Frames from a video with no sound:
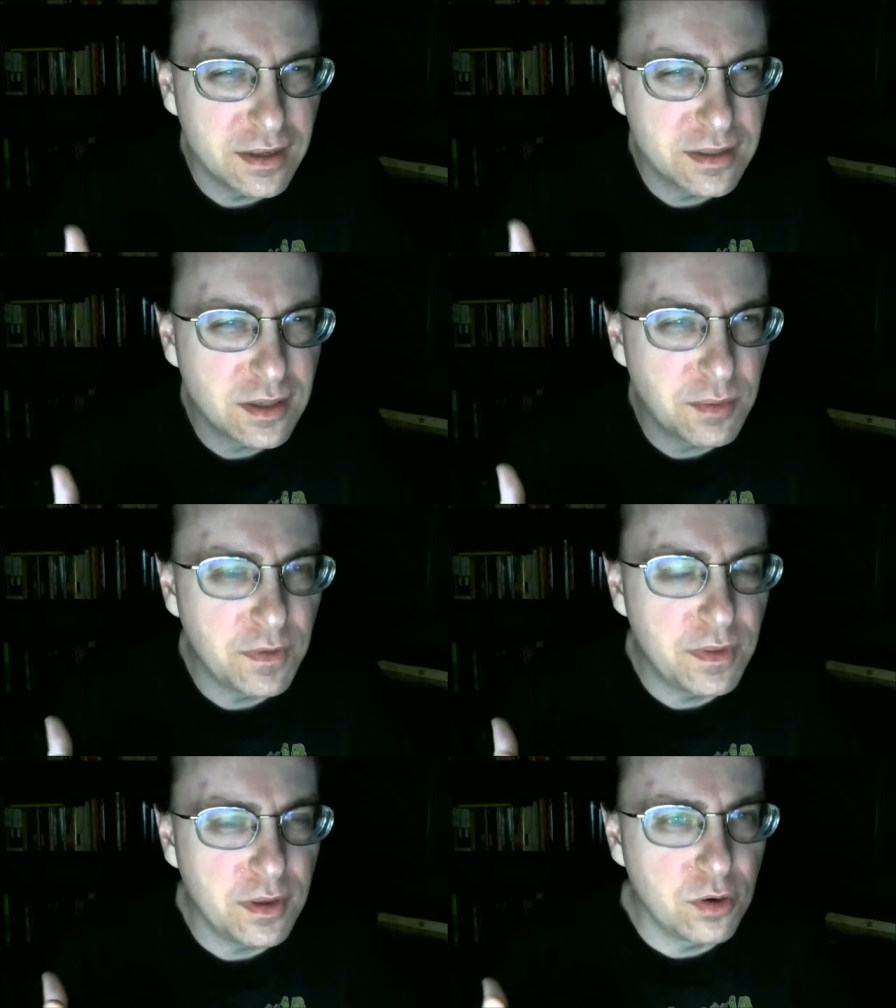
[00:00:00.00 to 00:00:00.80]
Some
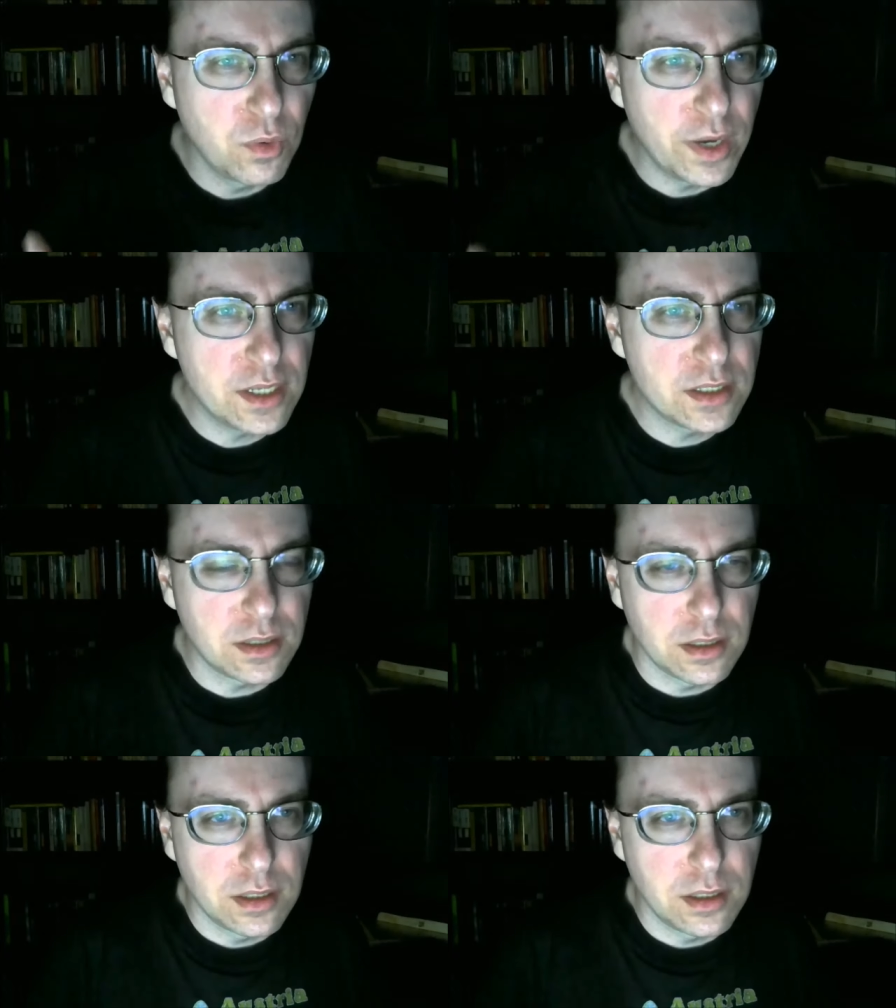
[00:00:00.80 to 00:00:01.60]
of the greatest
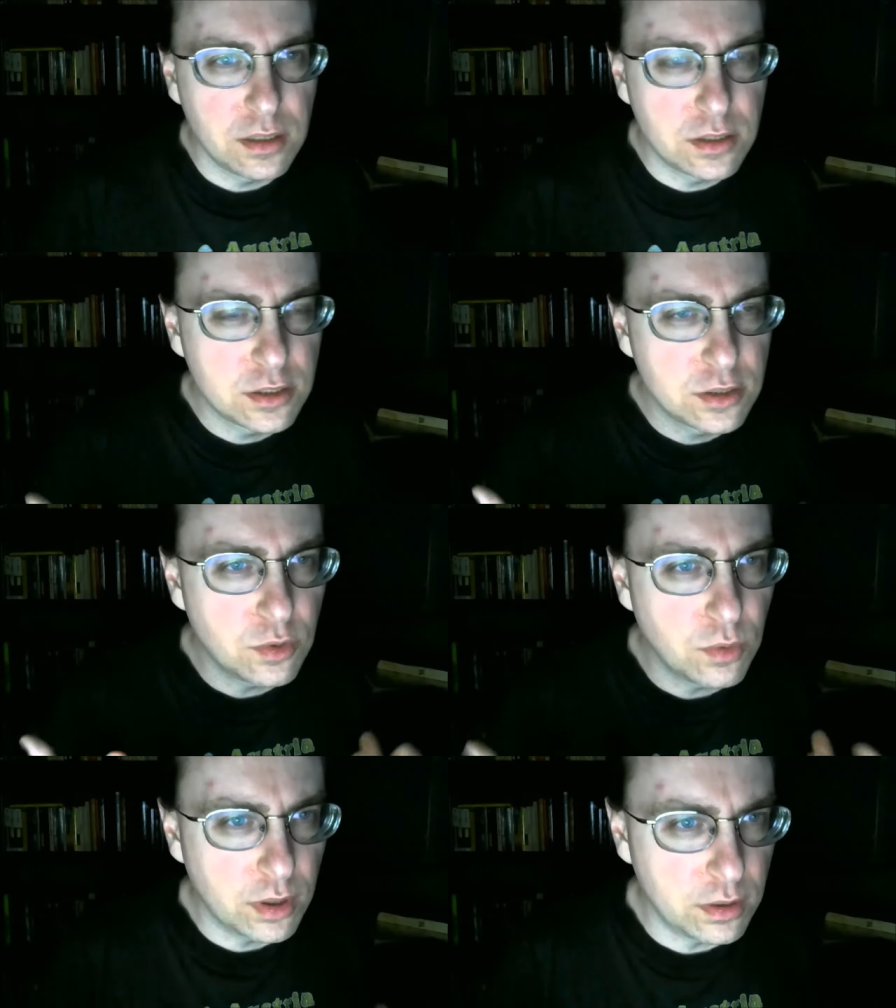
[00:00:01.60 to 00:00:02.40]

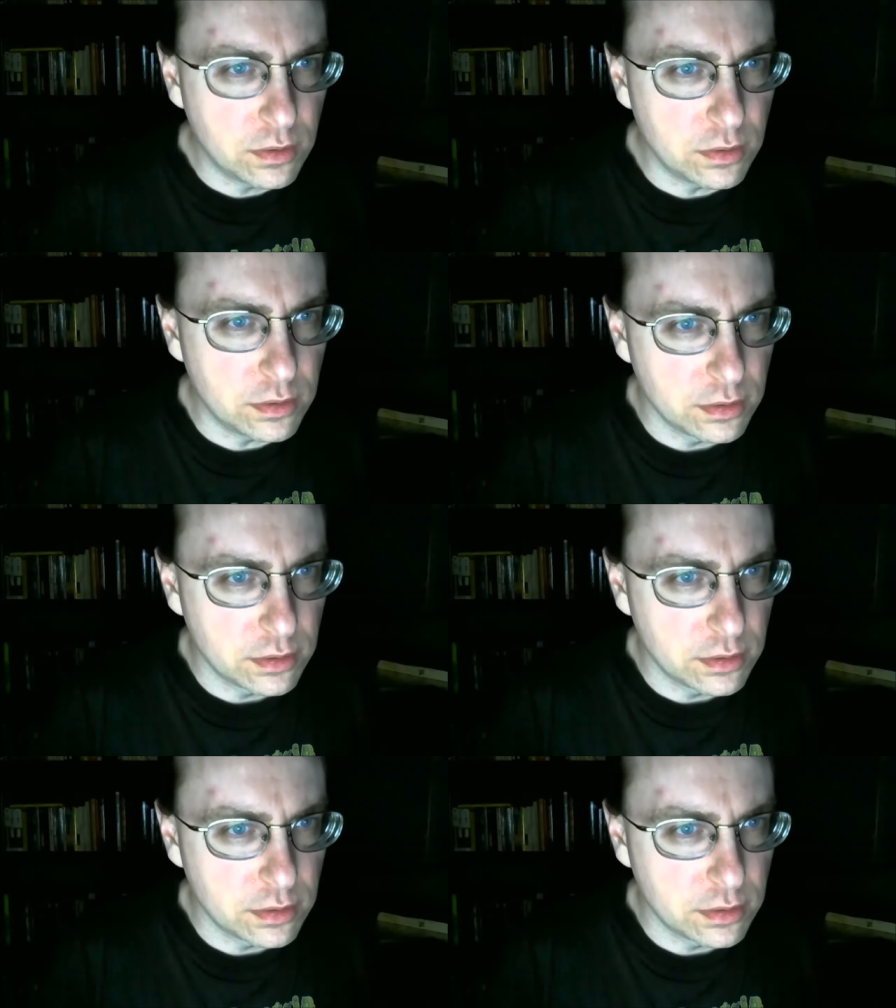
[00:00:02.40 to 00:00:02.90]
historical